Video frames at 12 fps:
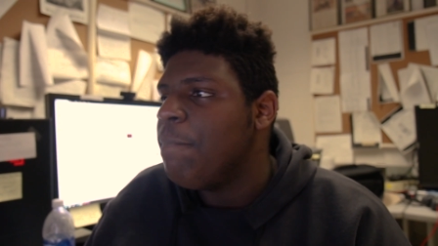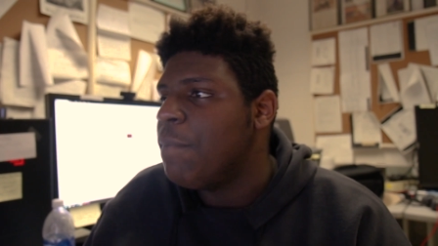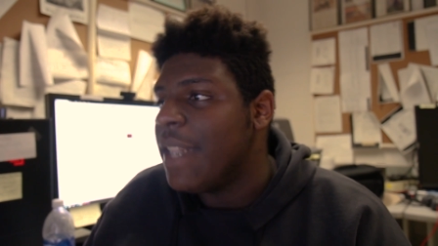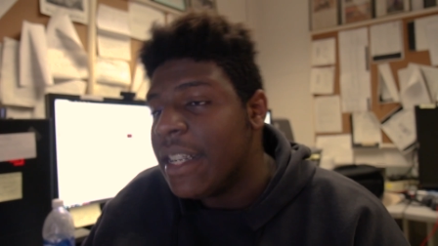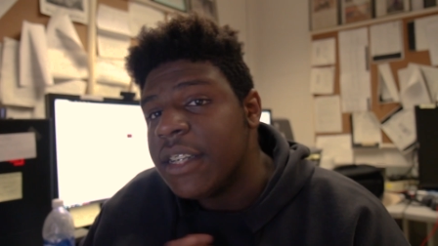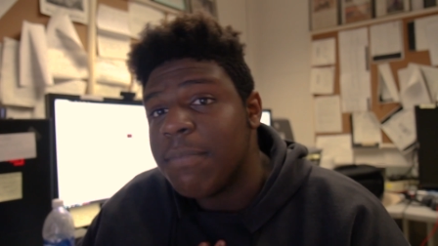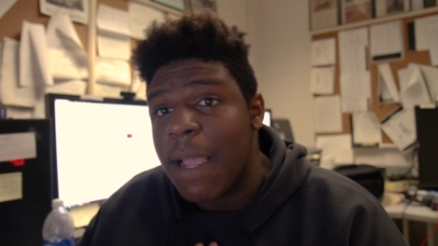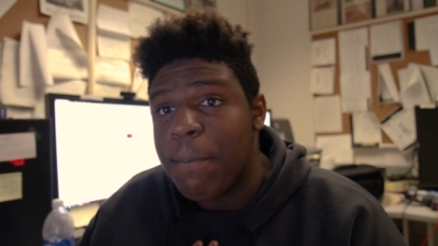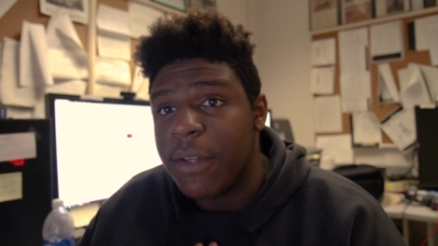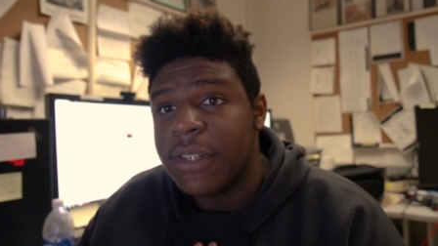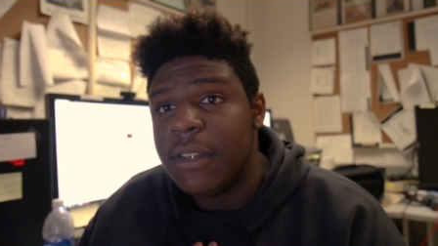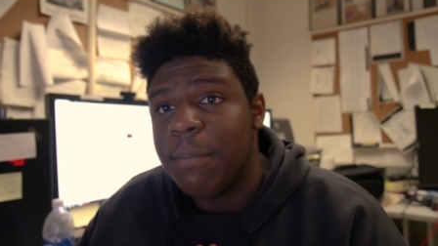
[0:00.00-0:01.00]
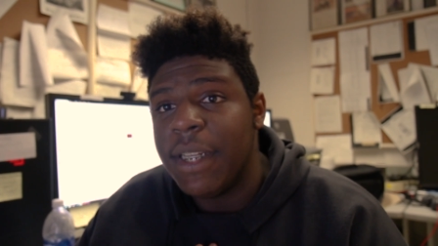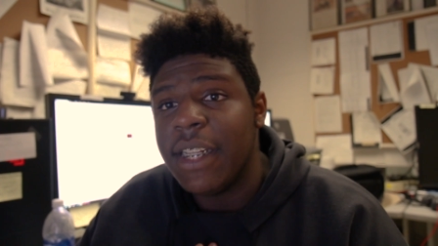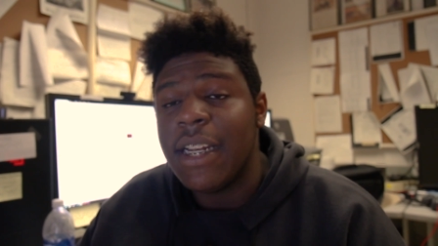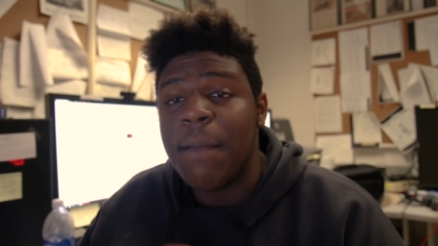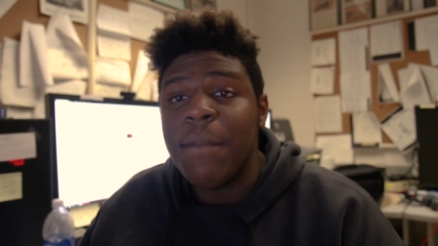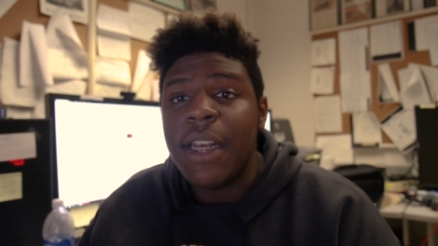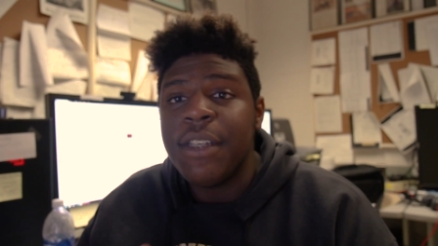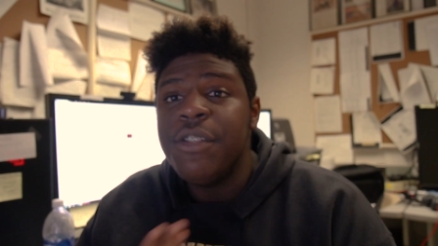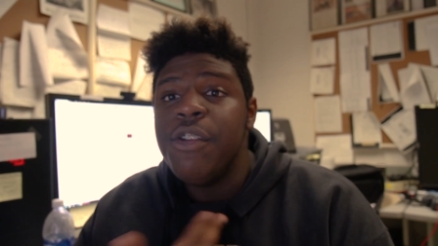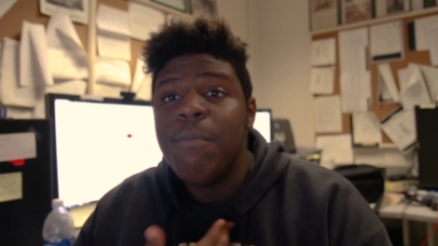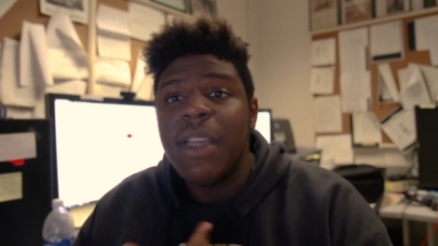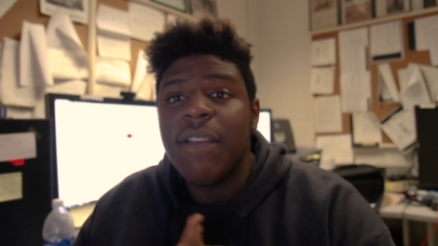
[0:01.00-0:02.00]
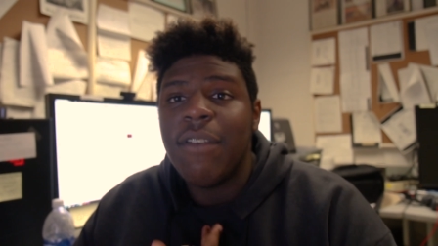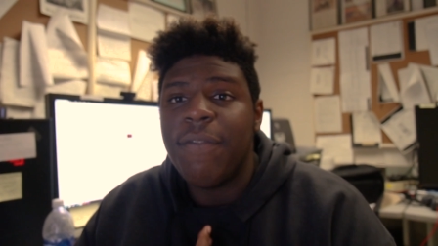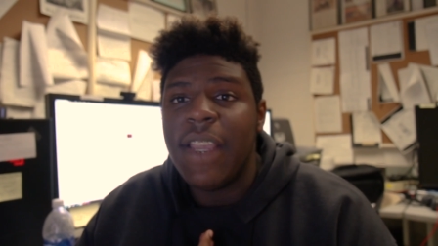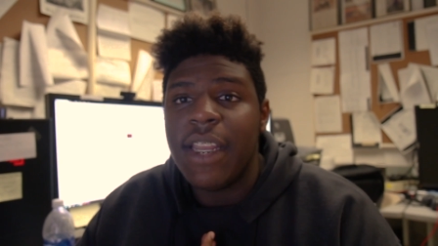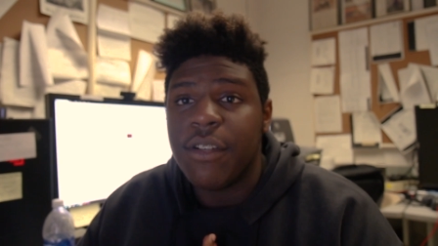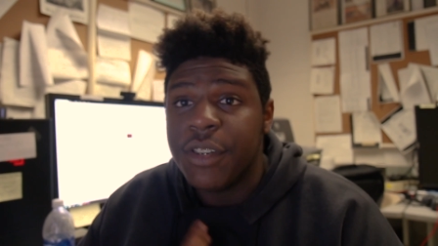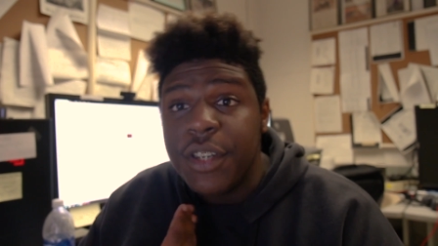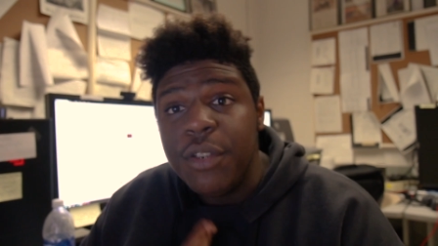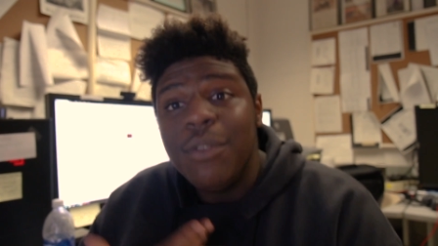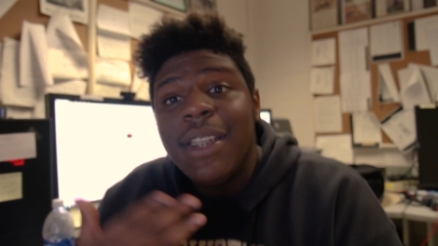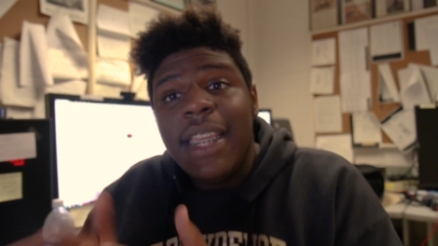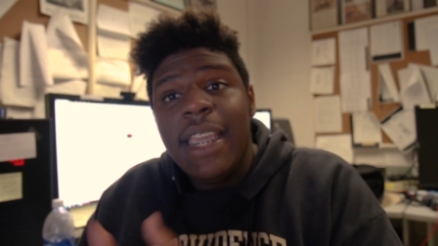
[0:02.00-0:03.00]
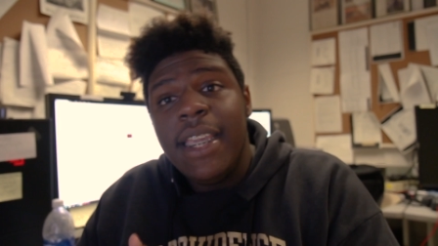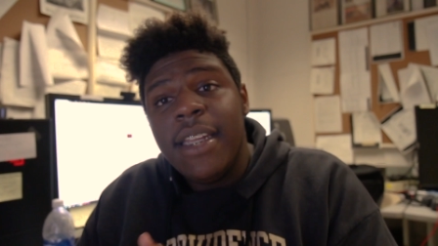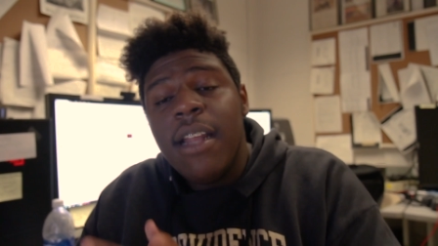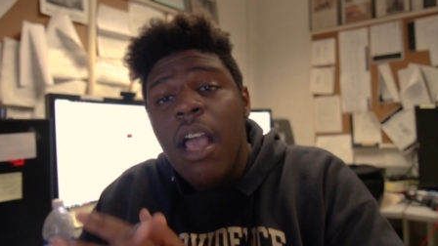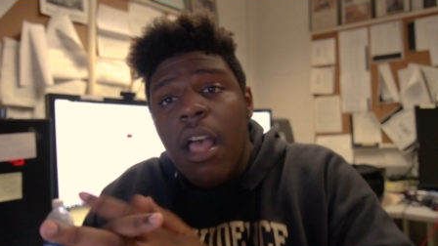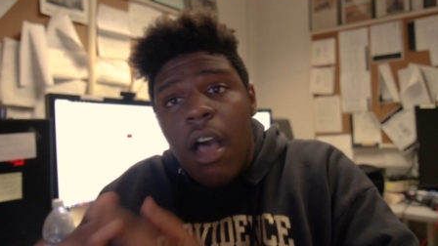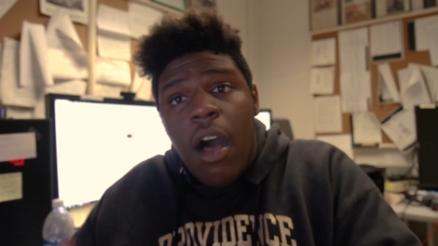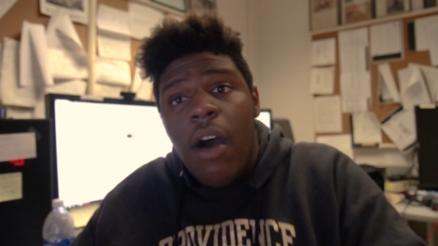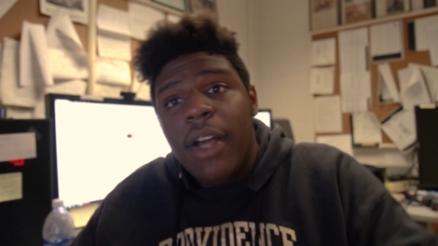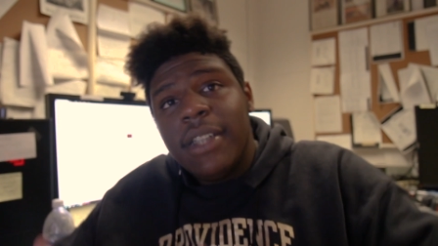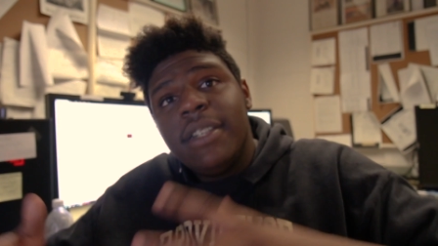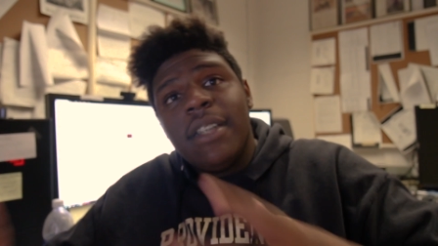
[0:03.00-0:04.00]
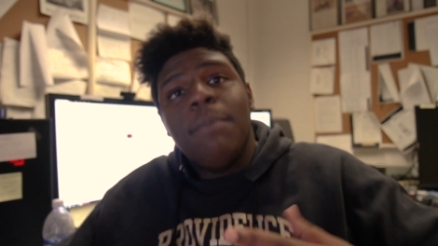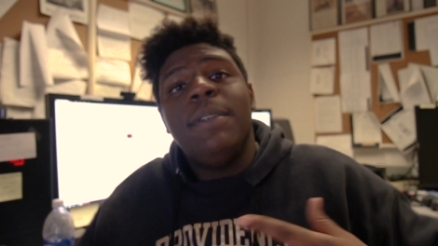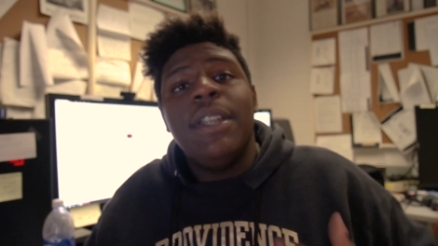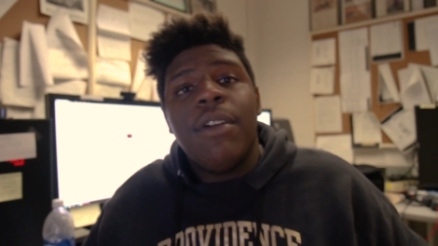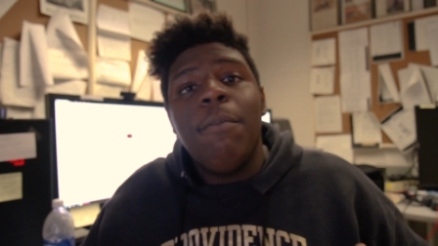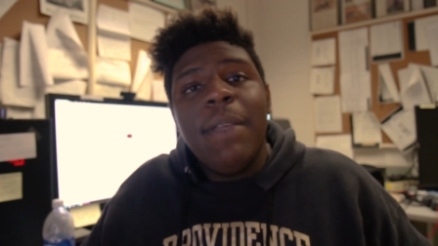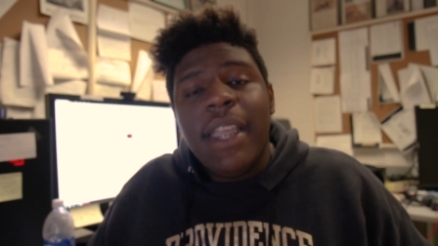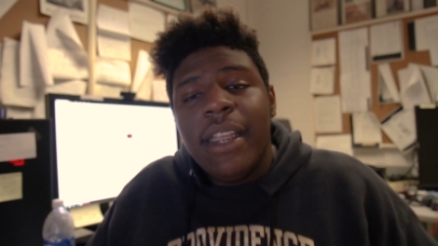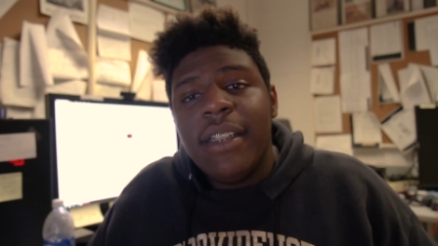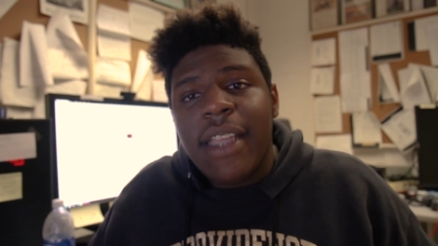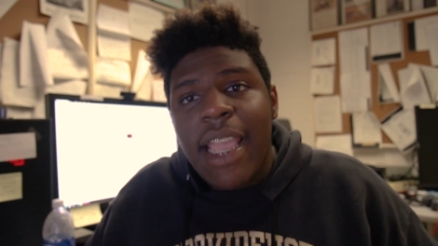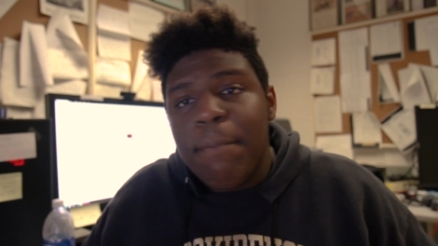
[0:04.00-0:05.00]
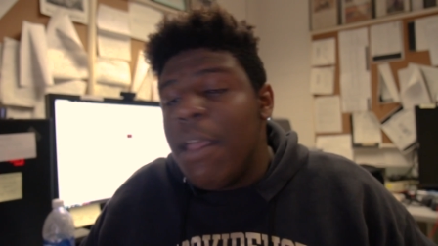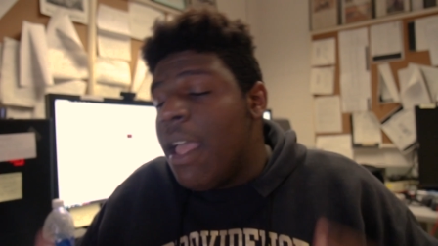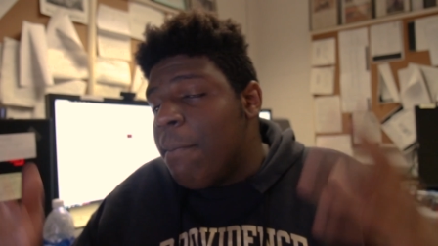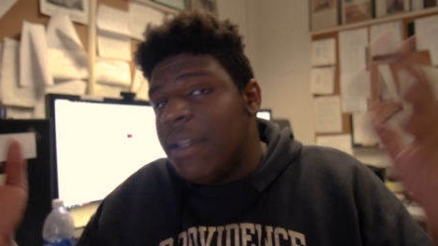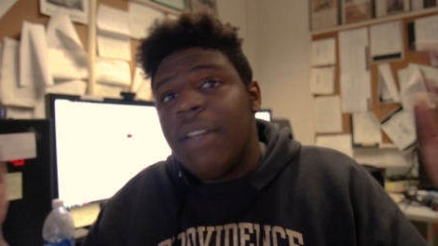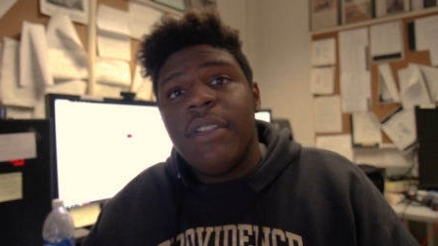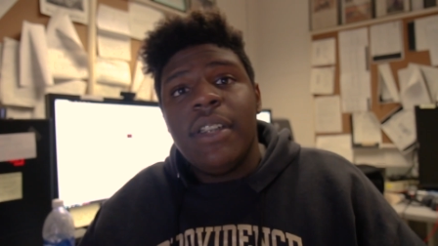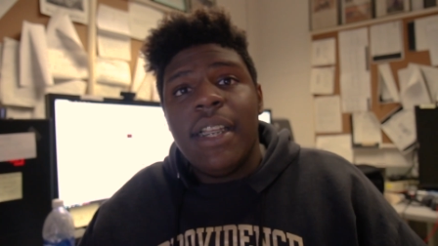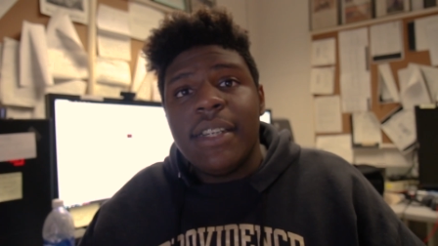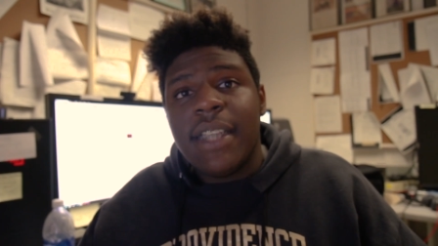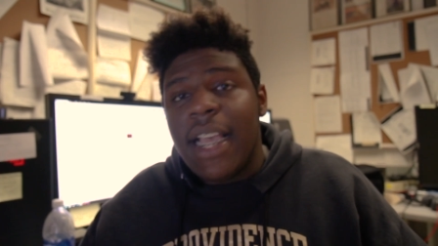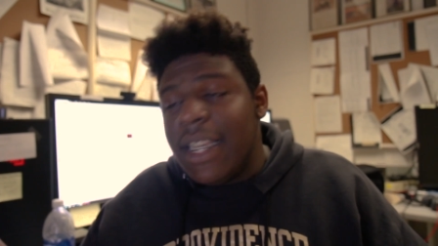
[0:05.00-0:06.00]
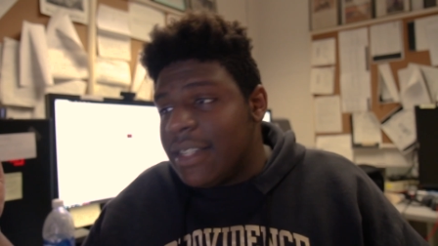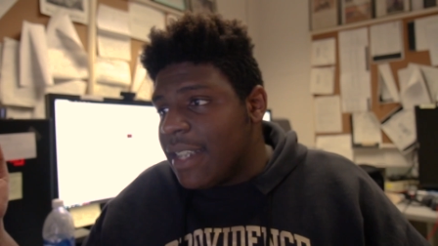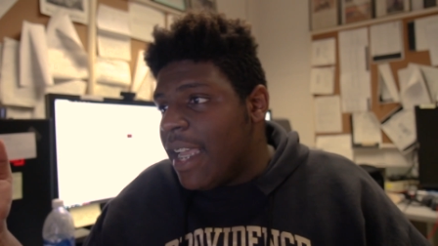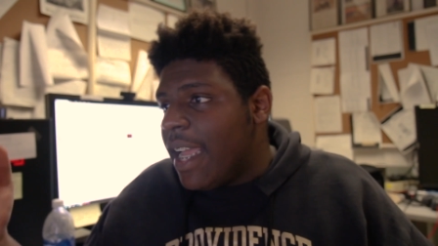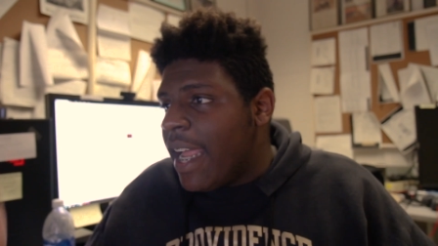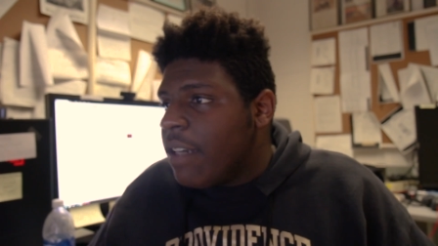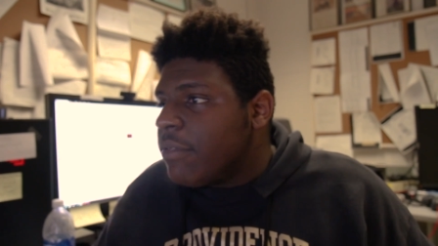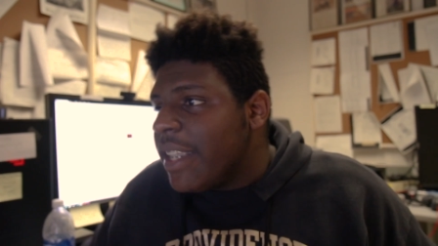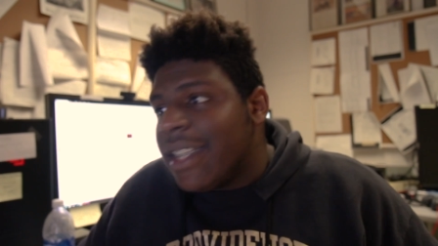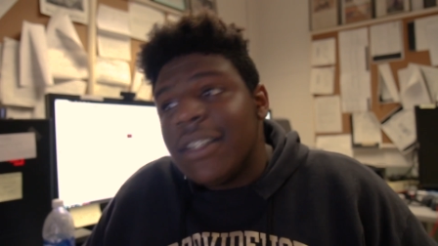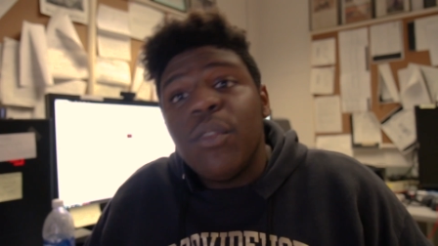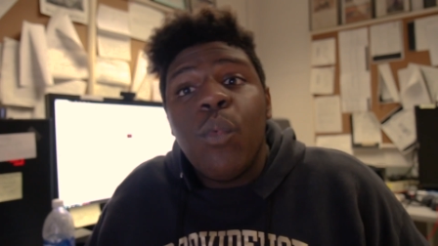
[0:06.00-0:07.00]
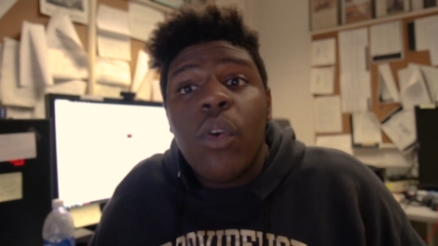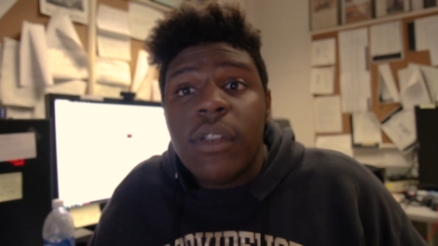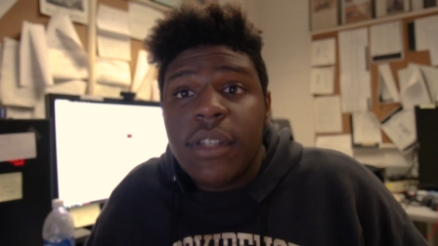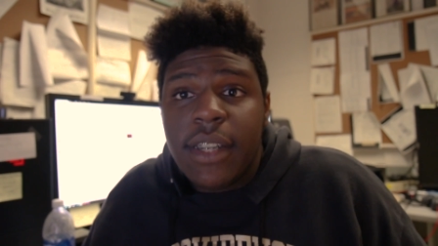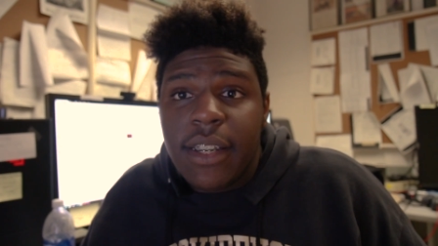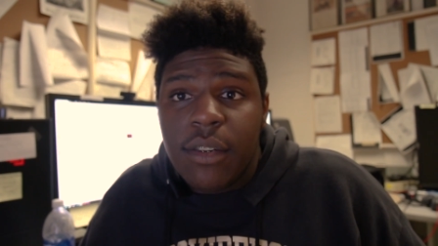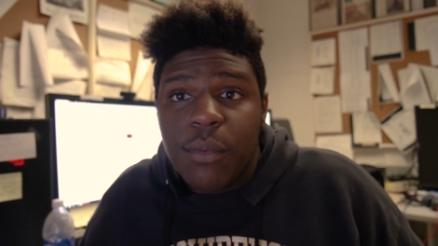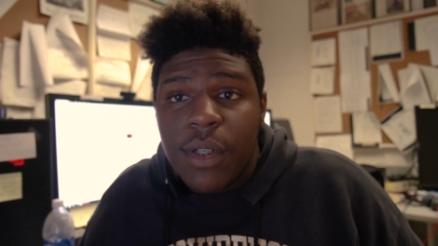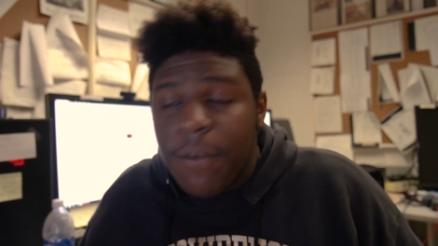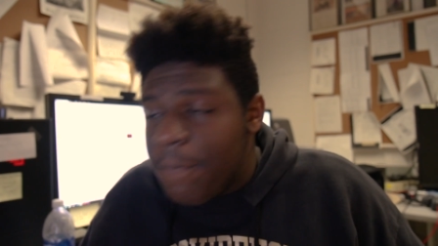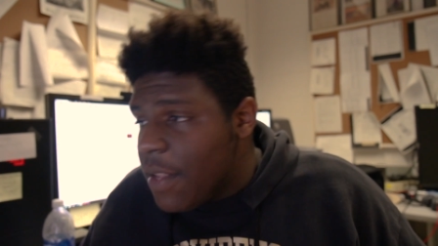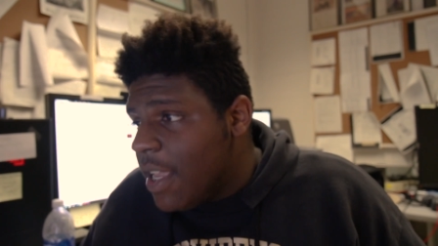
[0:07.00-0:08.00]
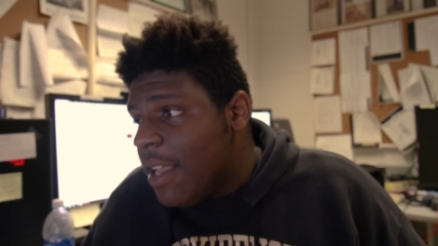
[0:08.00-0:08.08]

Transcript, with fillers: But that's just my personal opinion. I'm not too big of a fan or too keen on Sub-Zero being in the game, but nevertheless, guys, I, I don't think it's the worst thing in the world.